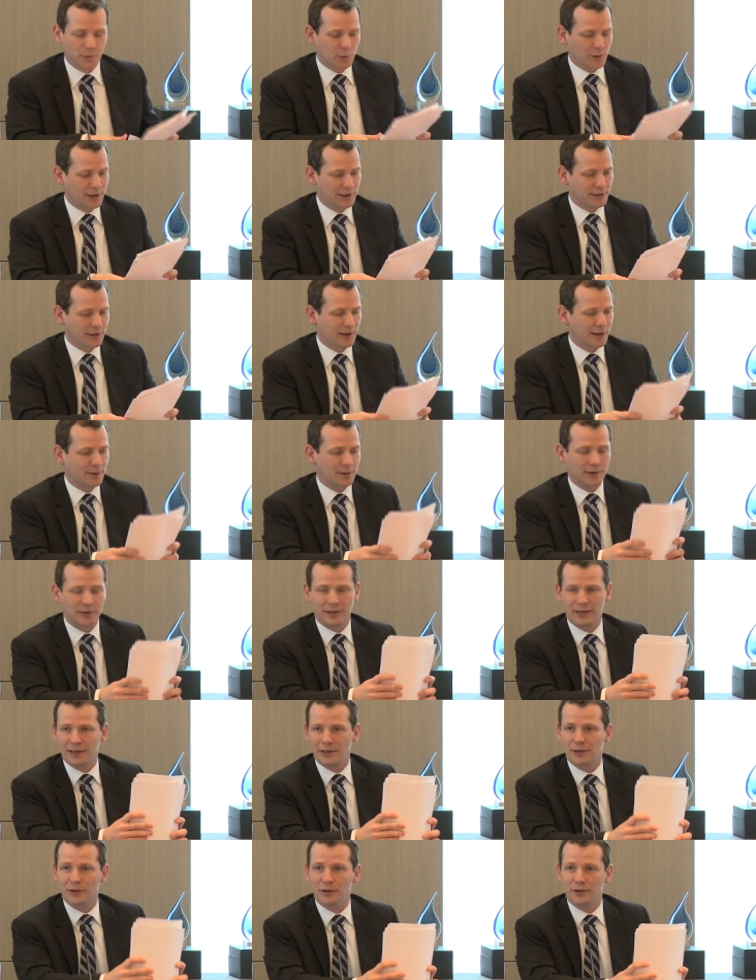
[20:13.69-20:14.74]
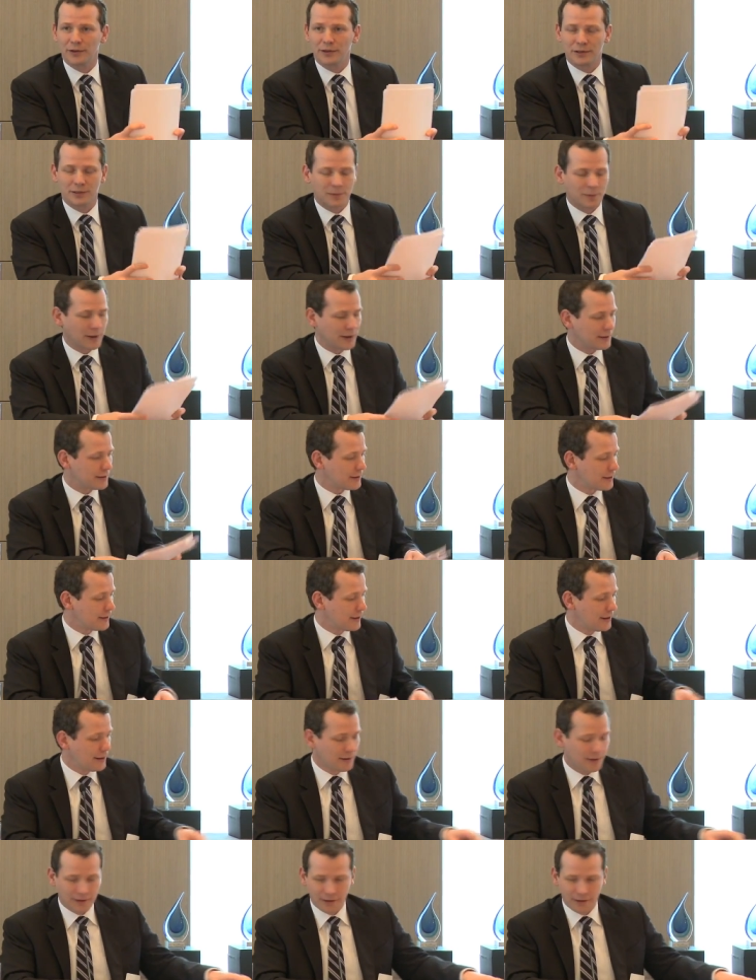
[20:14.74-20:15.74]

when I talk about the incurred expense.